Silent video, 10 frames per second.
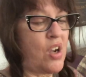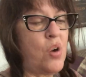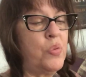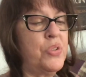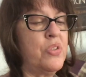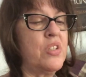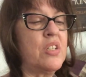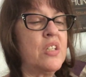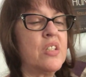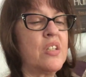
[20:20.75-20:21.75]
oh, we'll do
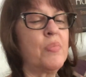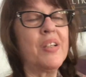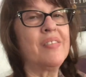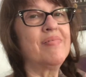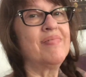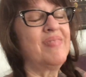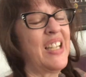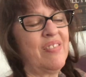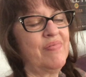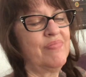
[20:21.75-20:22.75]
this and this. And I'm like, yeah,